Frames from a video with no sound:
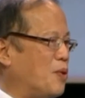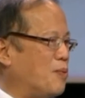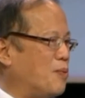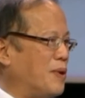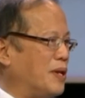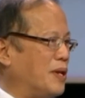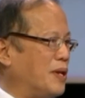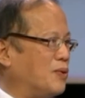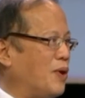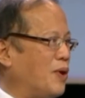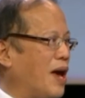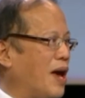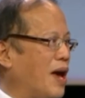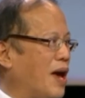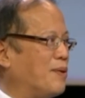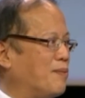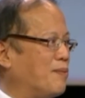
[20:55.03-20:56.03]
open to
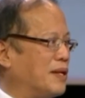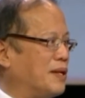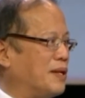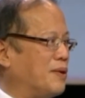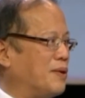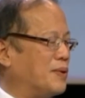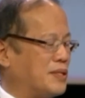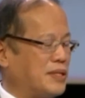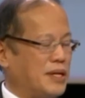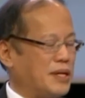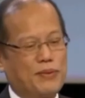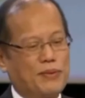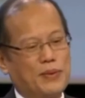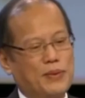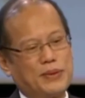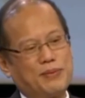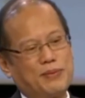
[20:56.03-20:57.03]
everybody
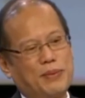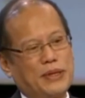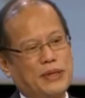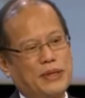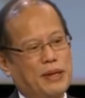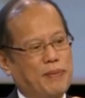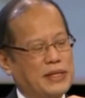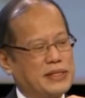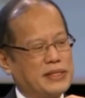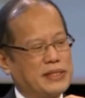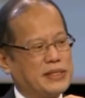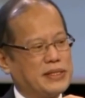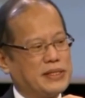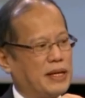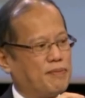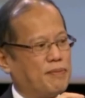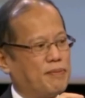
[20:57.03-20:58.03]
was put up and
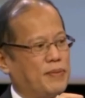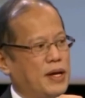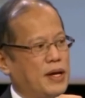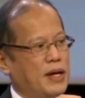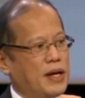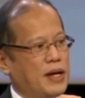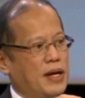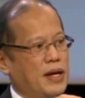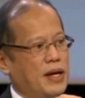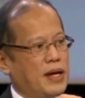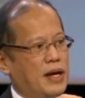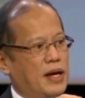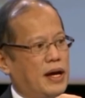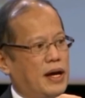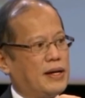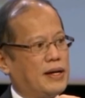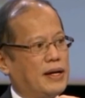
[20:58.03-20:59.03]
set up.
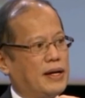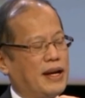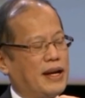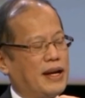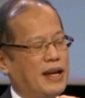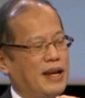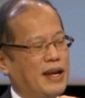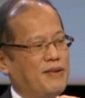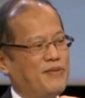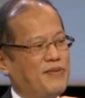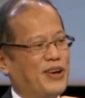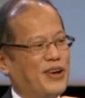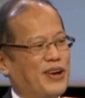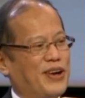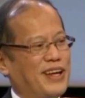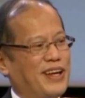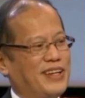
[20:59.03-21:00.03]
A
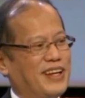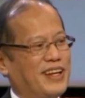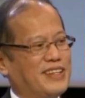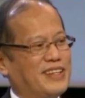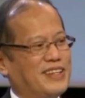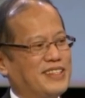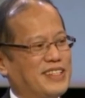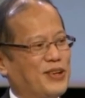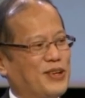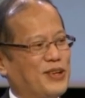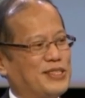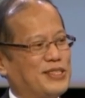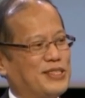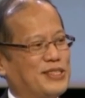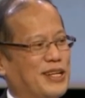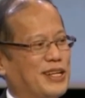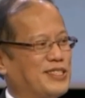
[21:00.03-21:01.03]
reinvigorated
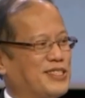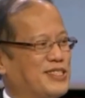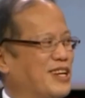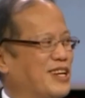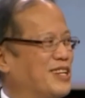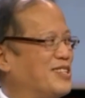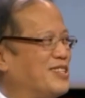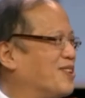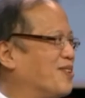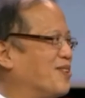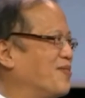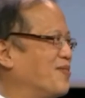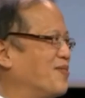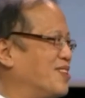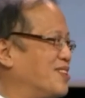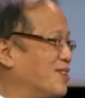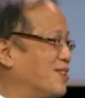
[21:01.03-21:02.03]
Securities and Exchange
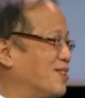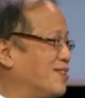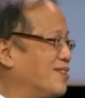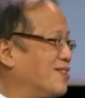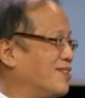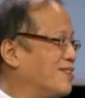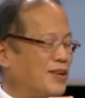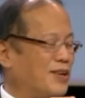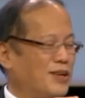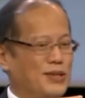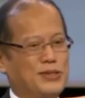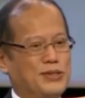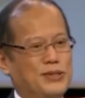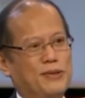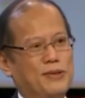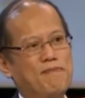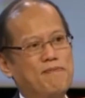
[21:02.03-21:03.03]
Commission
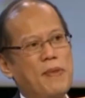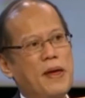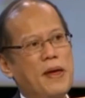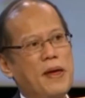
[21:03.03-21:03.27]
also.